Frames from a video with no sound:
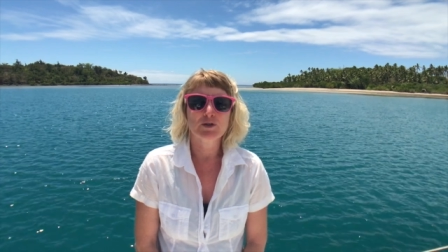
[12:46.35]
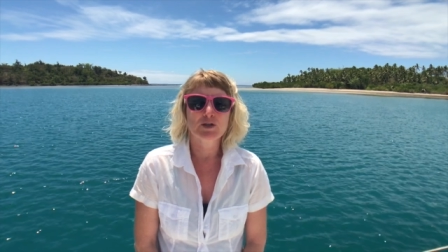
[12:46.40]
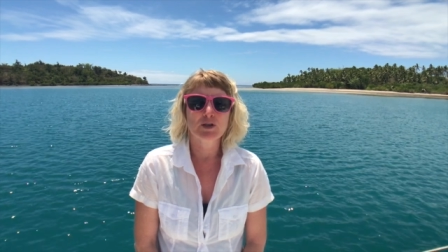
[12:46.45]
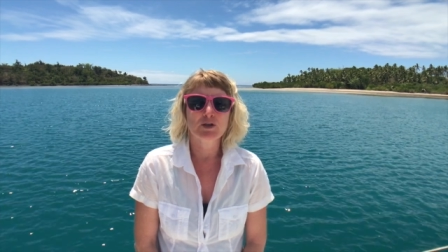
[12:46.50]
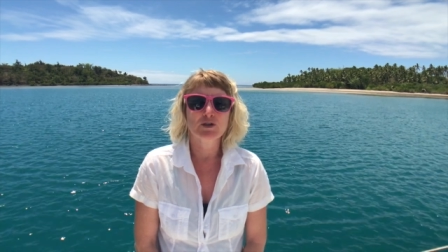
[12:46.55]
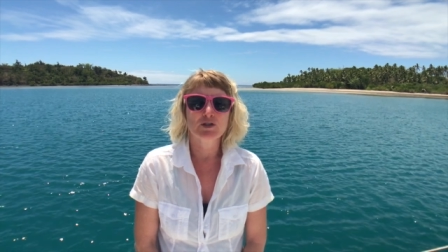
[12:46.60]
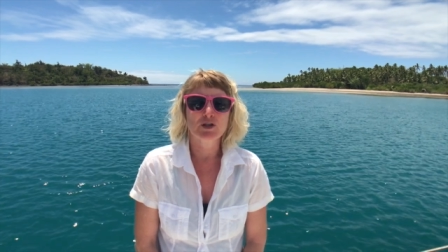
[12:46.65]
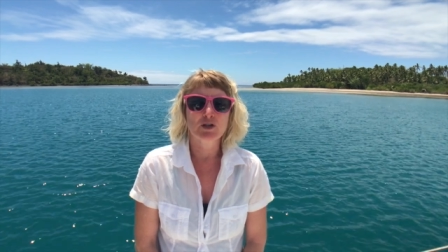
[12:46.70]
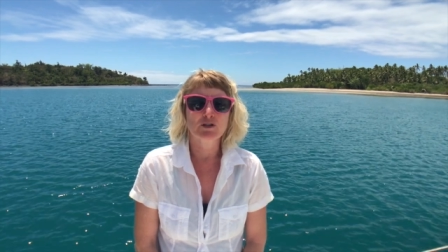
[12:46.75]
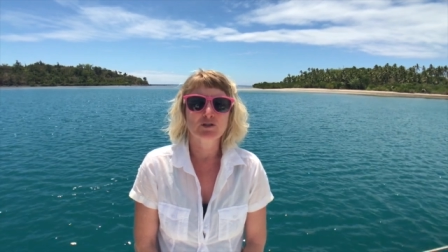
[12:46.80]

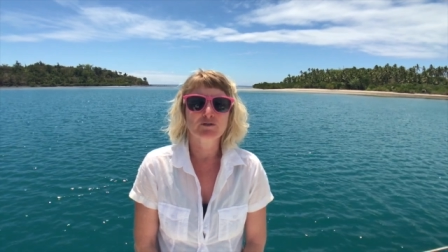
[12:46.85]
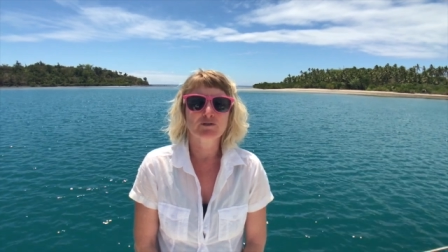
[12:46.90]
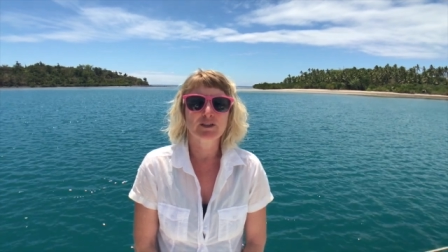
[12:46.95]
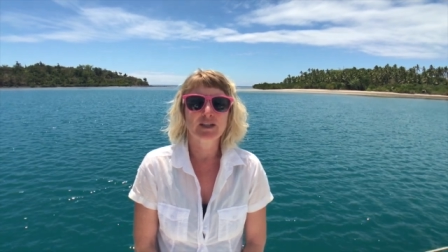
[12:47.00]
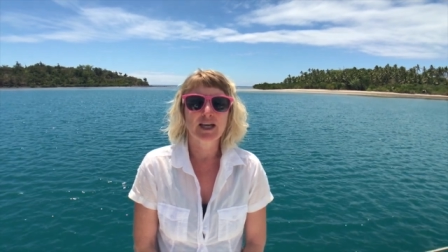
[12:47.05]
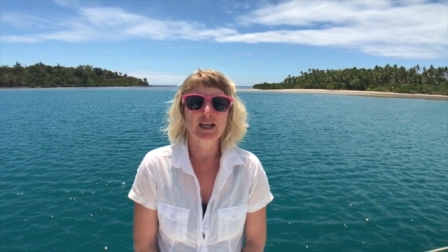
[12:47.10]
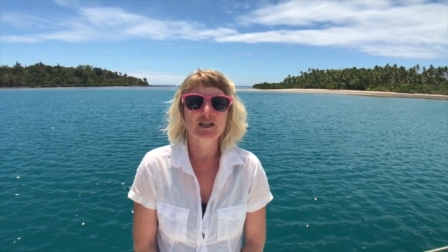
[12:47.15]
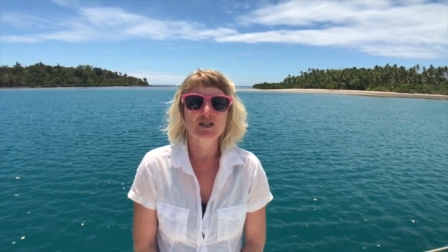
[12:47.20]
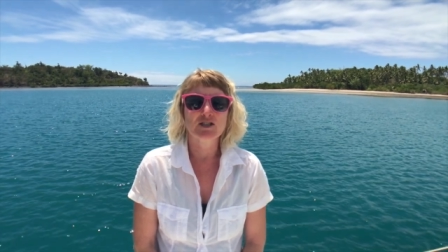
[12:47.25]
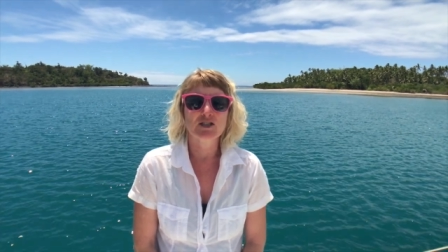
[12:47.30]
so don't
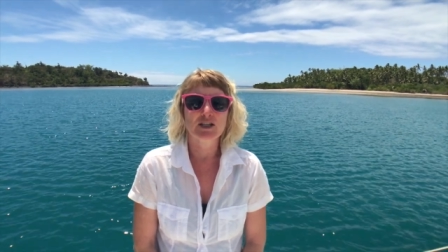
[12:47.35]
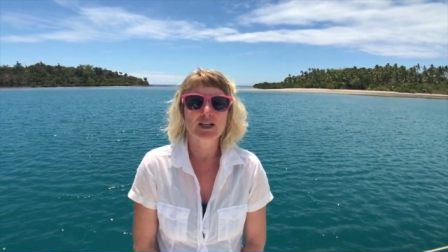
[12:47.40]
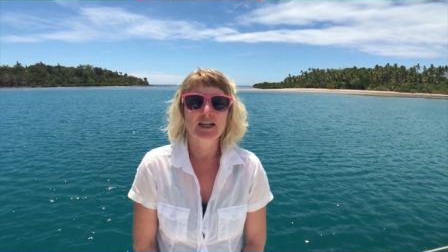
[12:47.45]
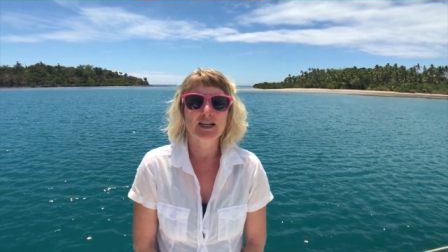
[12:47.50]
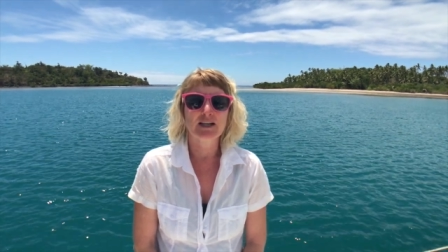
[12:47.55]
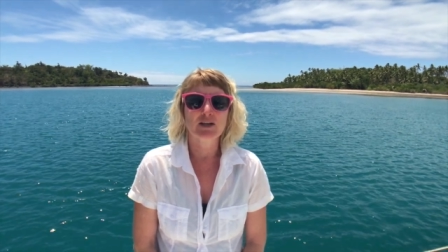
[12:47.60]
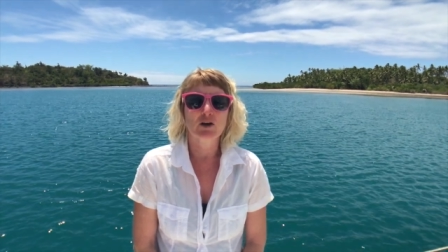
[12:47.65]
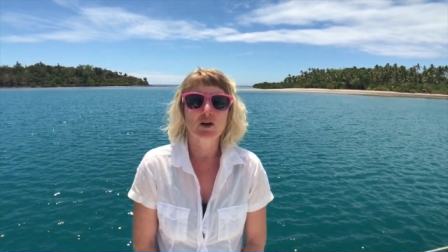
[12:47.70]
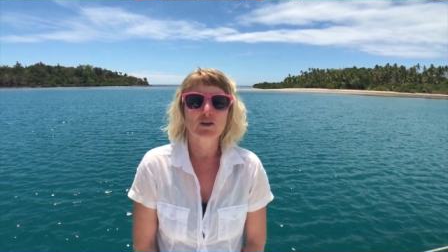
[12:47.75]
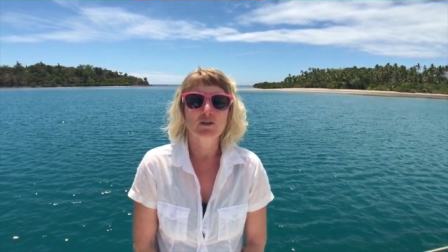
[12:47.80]
forget to
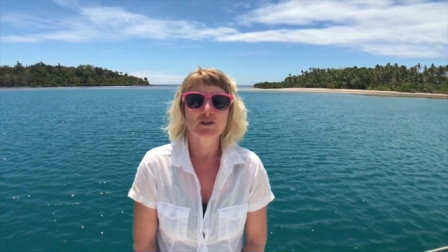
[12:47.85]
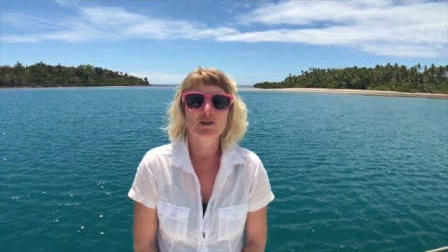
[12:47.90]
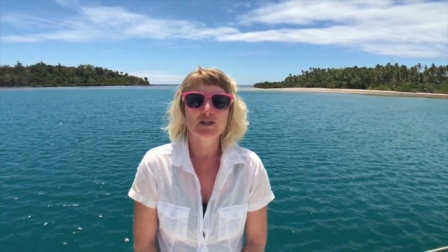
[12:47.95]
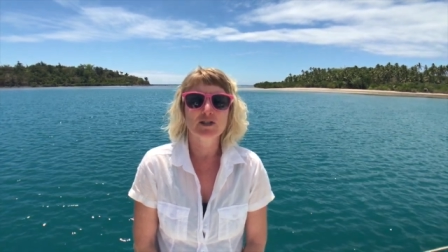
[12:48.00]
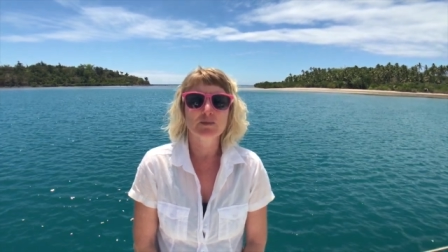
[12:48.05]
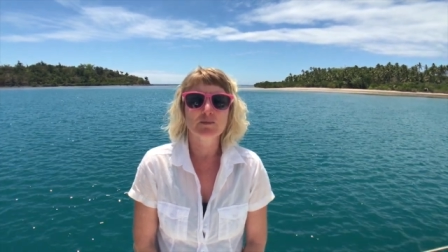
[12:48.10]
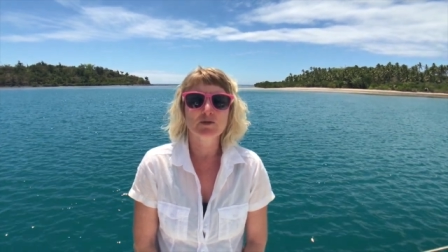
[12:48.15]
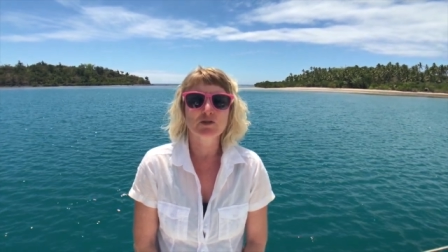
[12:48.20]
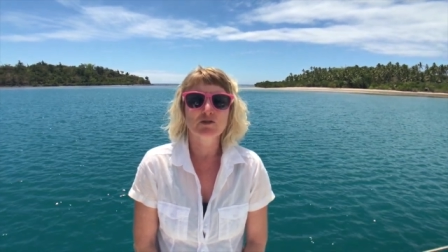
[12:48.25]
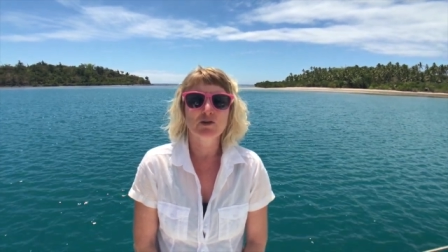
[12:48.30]
click on the
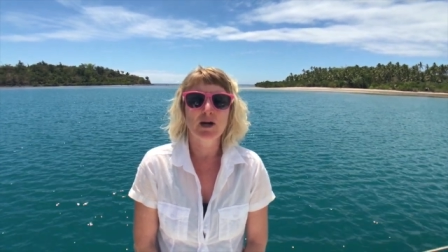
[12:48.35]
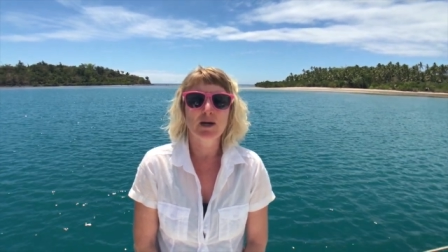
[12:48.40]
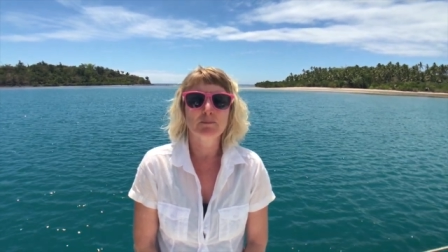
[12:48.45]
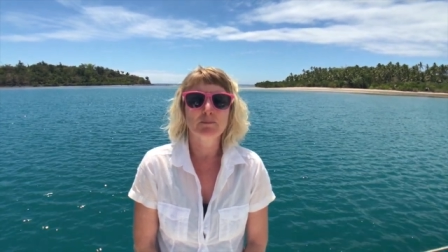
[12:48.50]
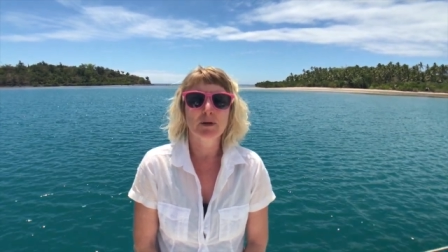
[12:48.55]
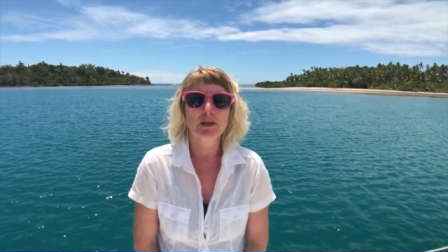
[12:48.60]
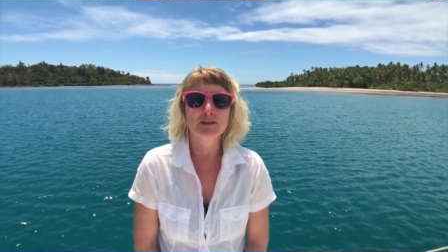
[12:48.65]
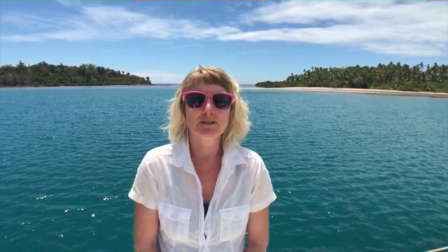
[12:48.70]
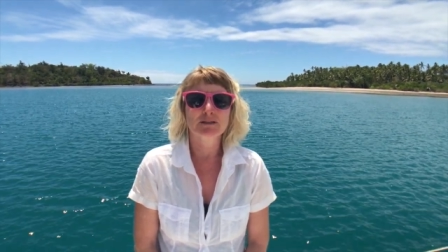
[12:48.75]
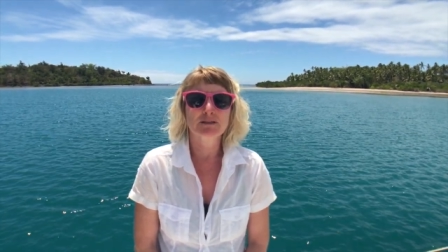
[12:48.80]
subscribe
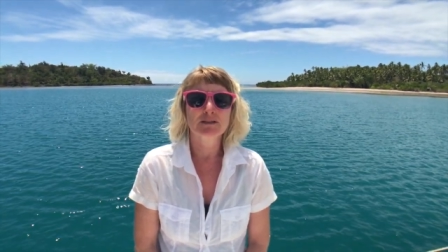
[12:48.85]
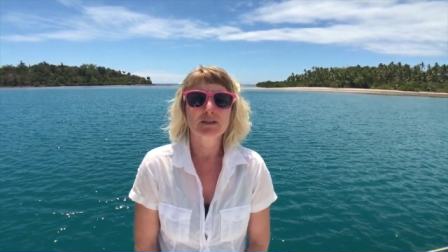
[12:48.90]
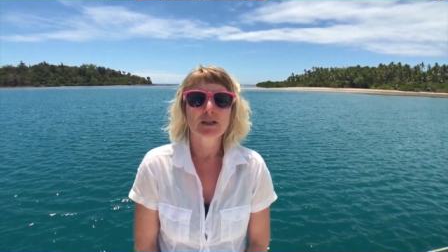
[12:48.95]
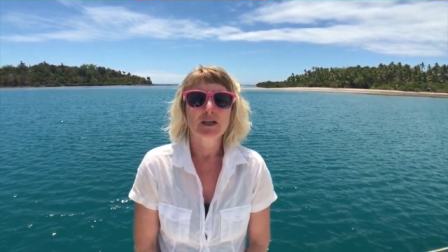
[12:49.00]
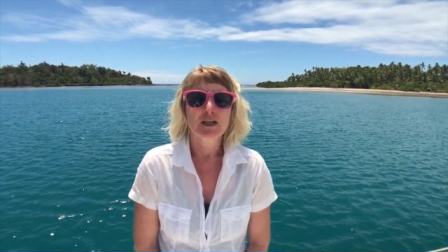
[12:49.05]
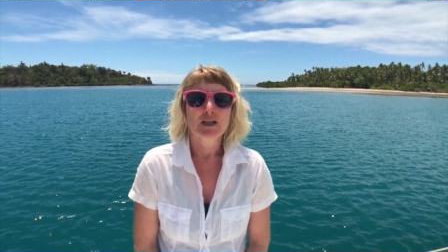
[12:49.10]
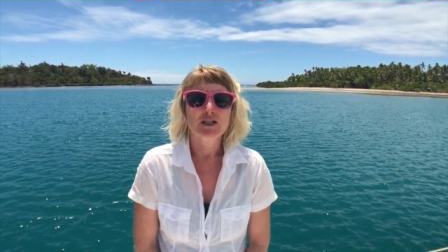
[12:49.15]
button